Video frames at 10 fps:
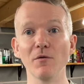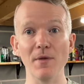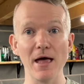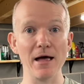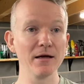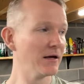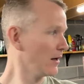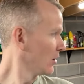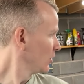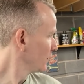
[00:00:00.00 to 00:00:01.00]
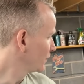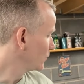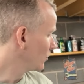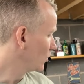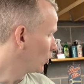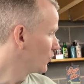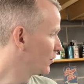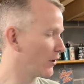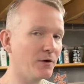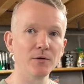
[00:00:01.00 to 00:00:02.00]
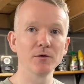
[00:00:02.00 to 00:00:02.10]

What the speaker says: from there to under